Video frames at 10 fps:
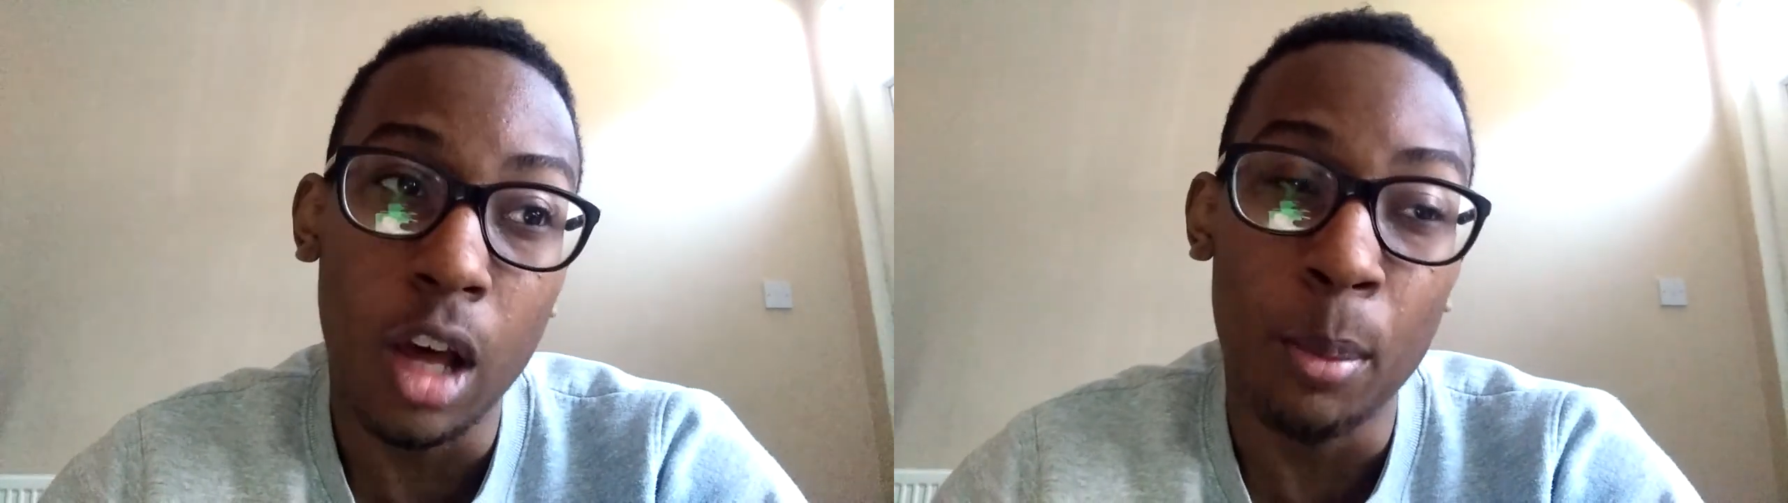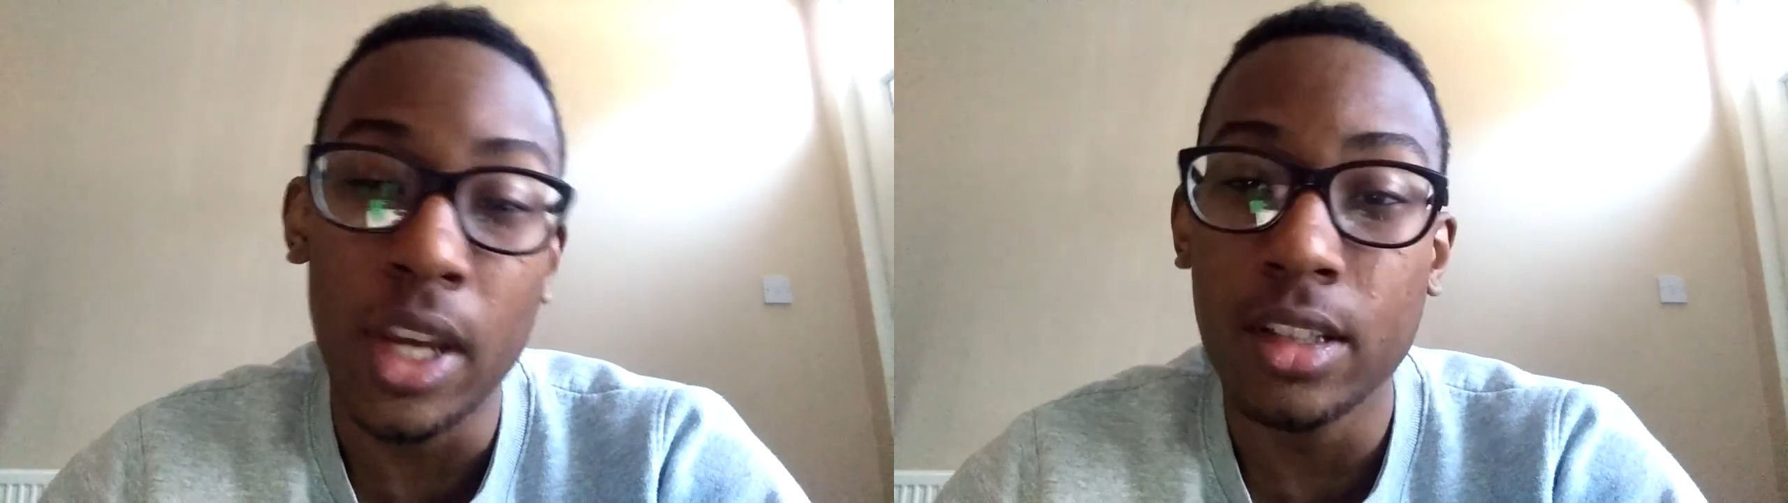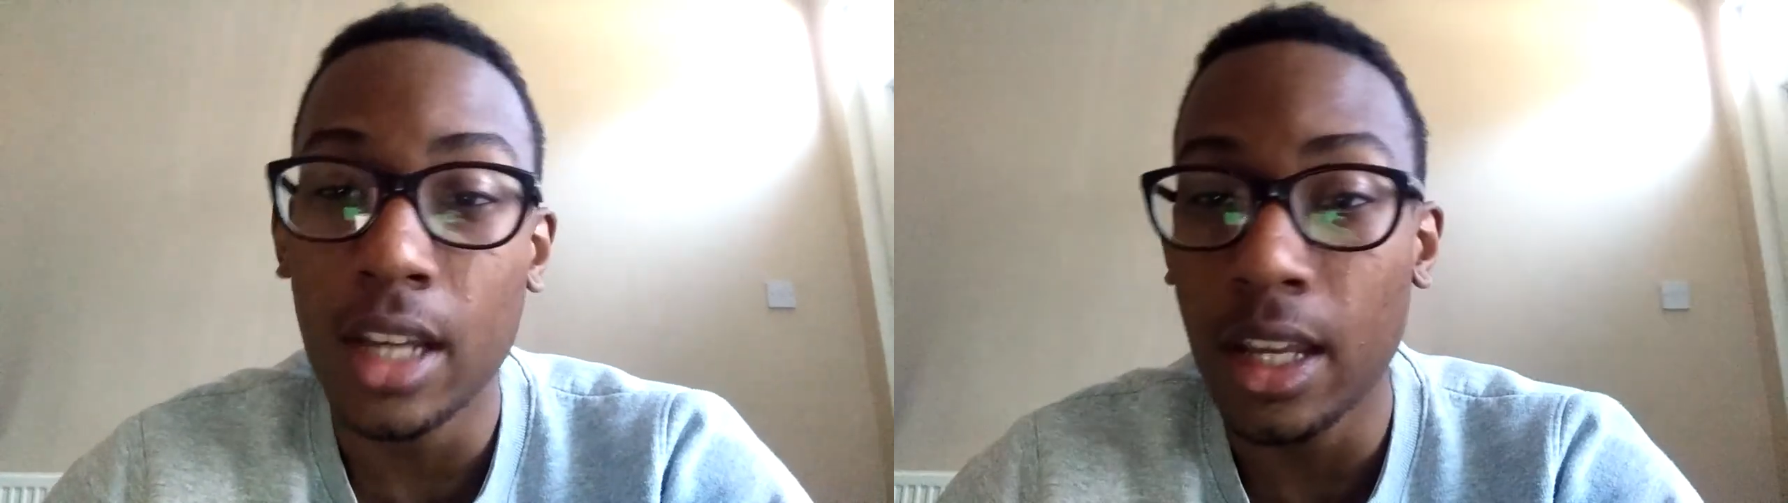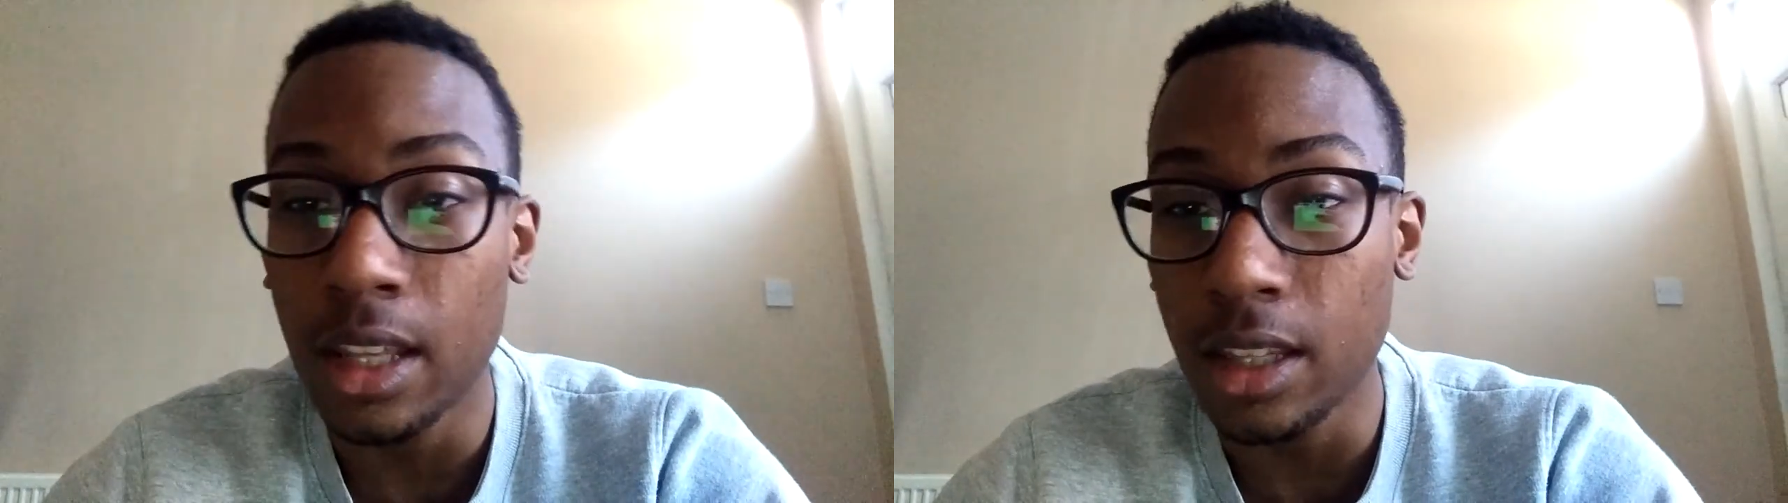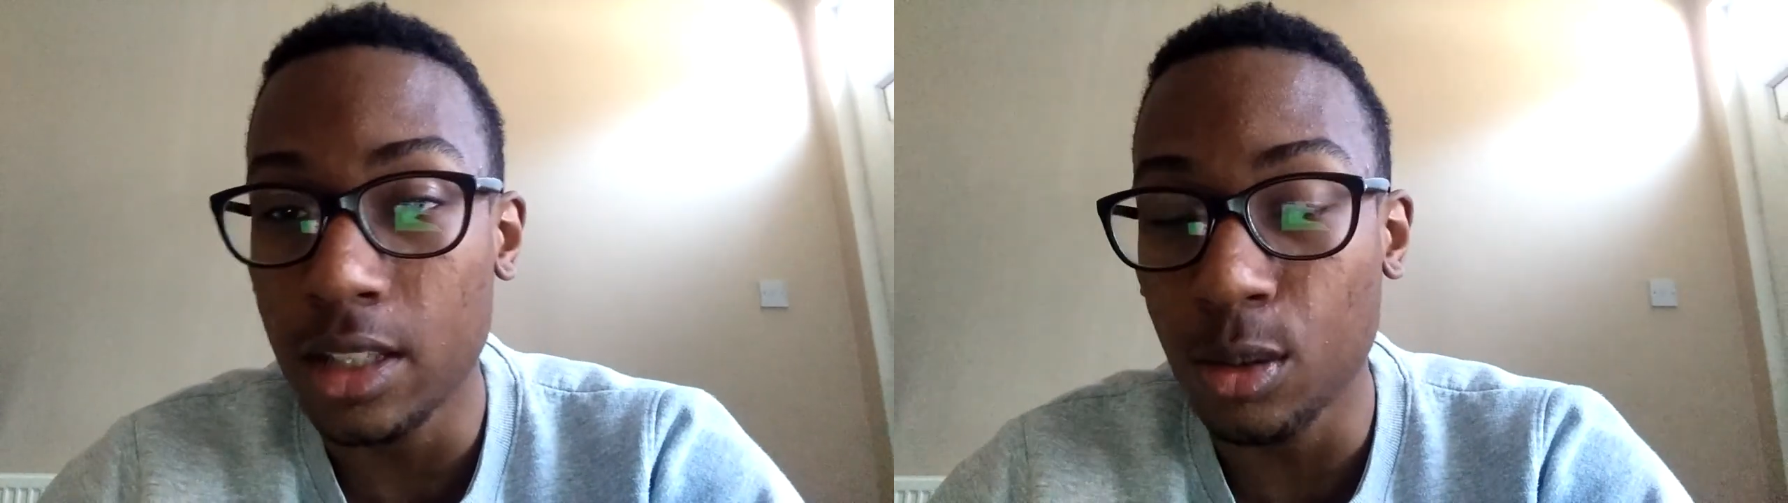
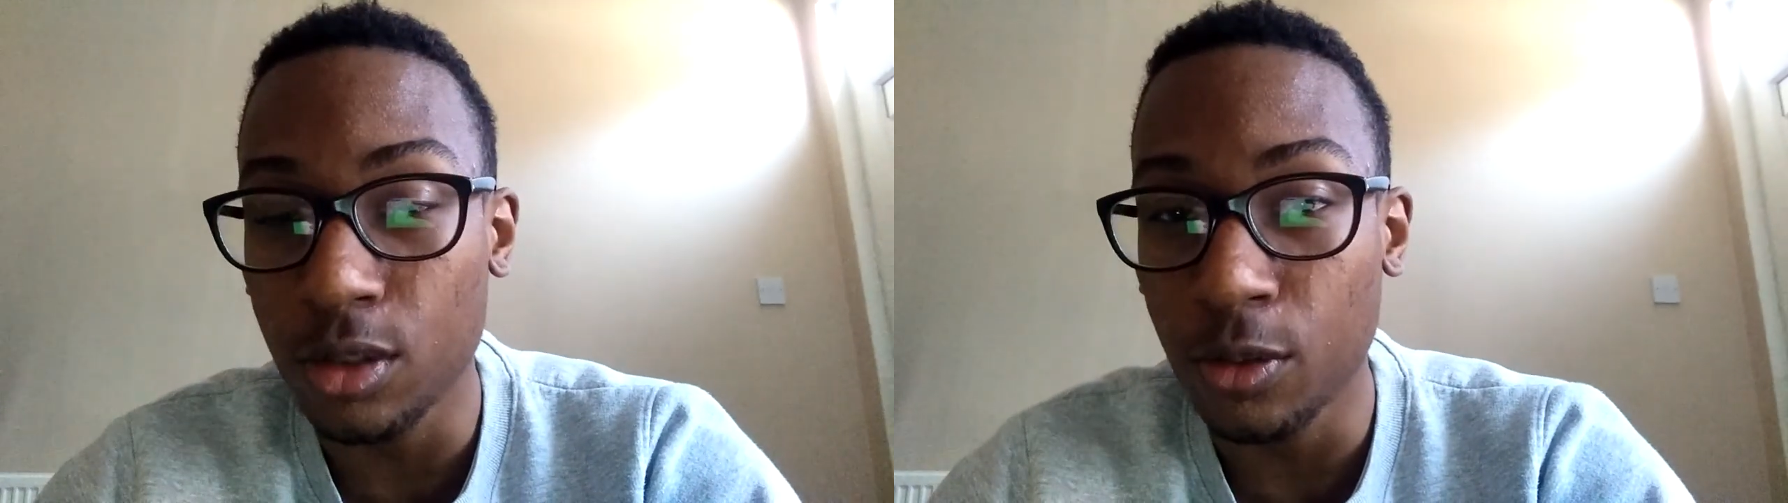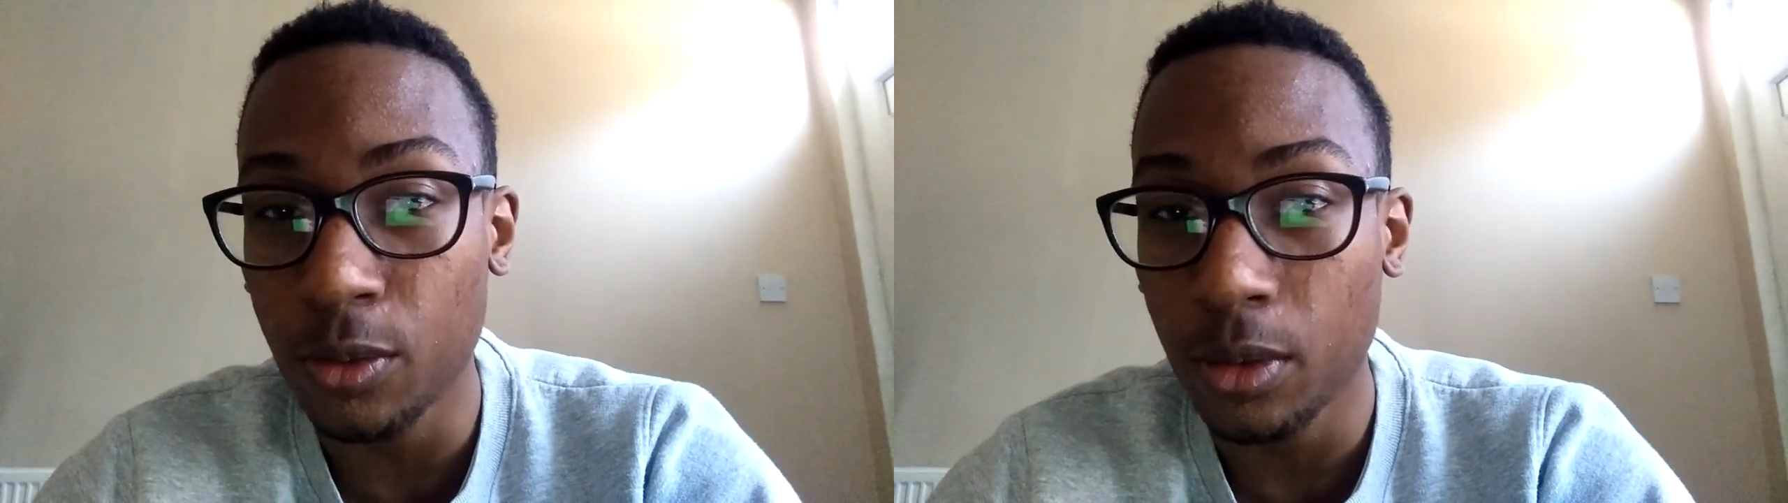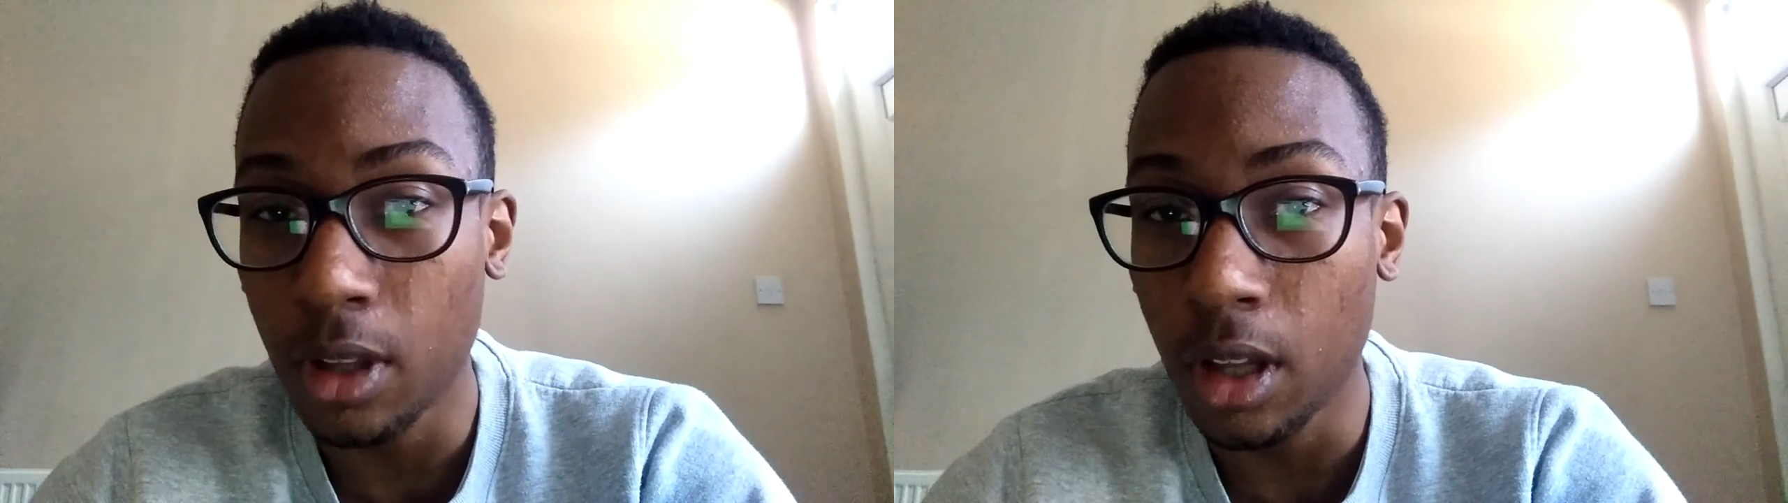maintaining these sorts of